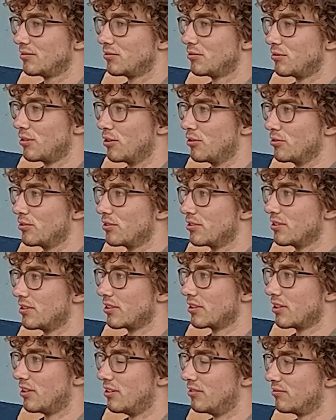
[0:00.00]
grows
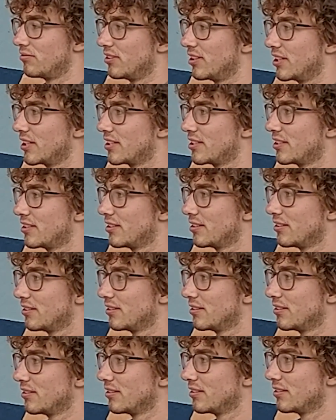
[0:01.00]
the conflict
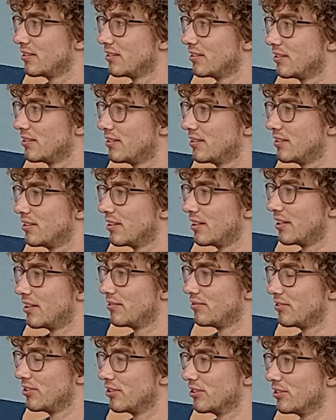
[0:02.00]
that
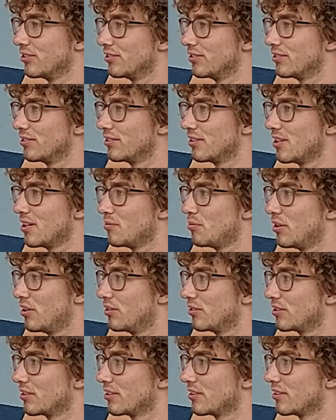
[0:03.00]
I feel
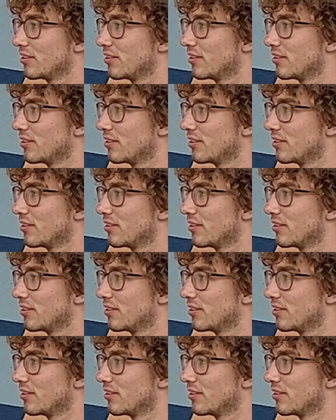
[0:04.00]
about